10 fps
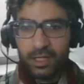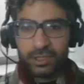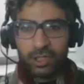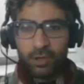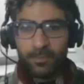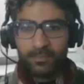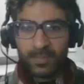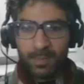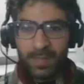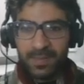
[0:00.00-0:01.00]
So
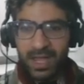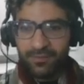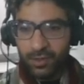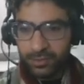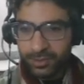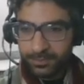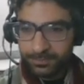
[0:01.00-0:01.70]
bye bye, folks.